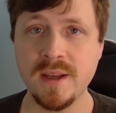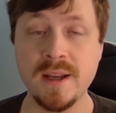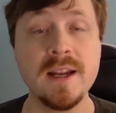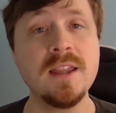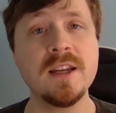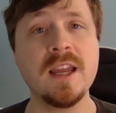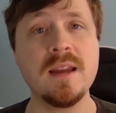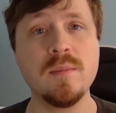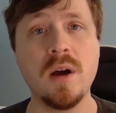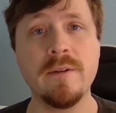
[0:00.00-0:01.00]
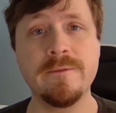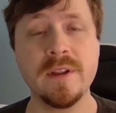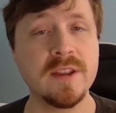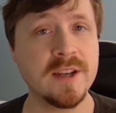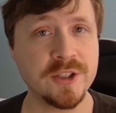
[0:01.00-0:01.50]
In the game of
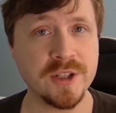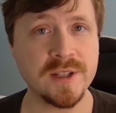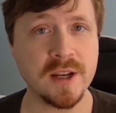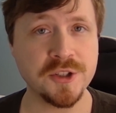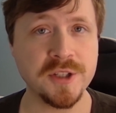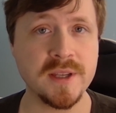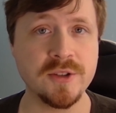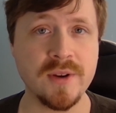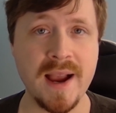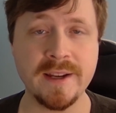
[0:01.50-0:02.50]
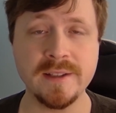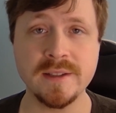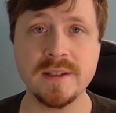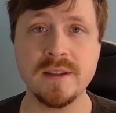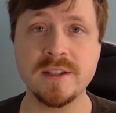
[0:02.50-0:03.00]
5th edition Dungeons &
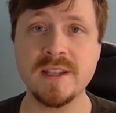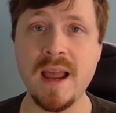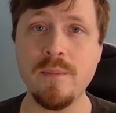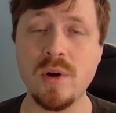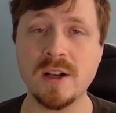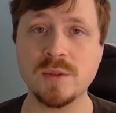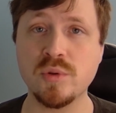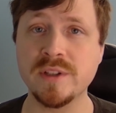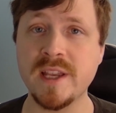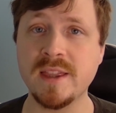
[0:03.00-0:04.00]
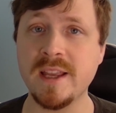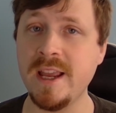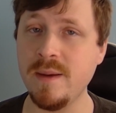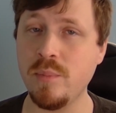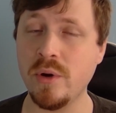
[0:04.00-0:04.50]
Dragons, the stat blocks present the
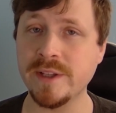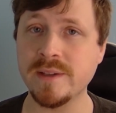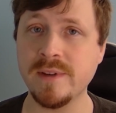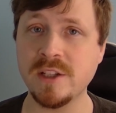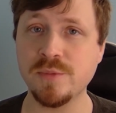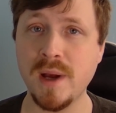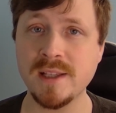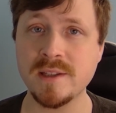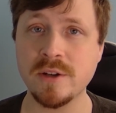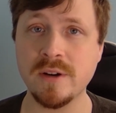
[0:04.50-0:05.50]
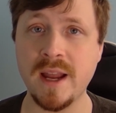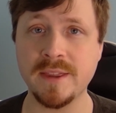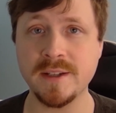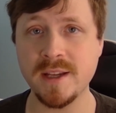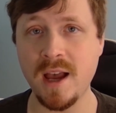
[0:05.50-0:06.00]
hit points of each monster at
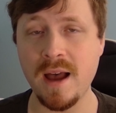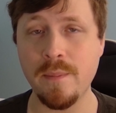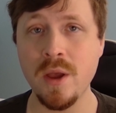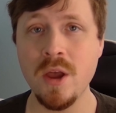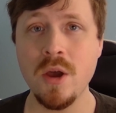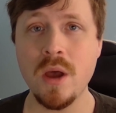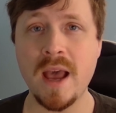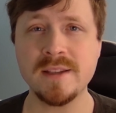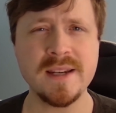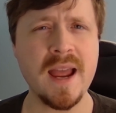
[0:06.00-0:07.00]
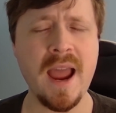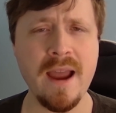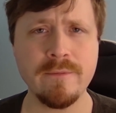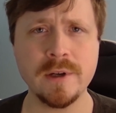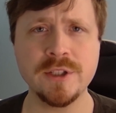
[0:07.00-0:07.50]
the top as an
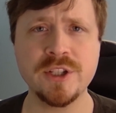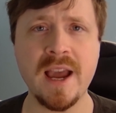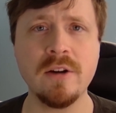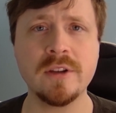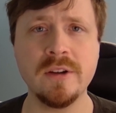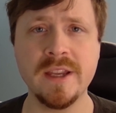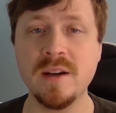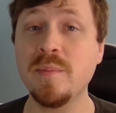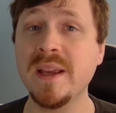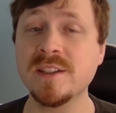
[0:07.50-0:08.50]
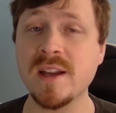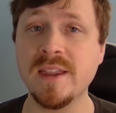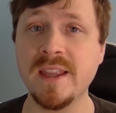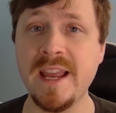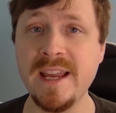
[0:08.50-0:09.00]
average calculated based
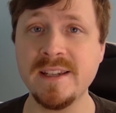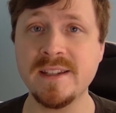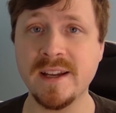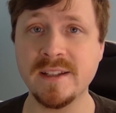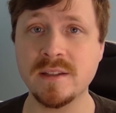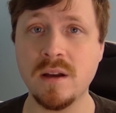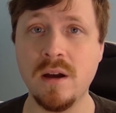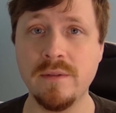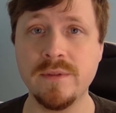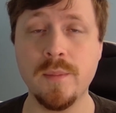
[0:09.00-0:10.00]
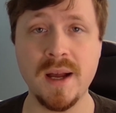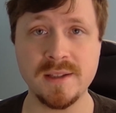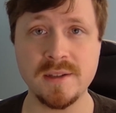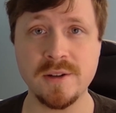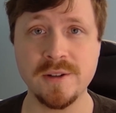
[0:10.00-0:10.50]
on the hit dice of the monster.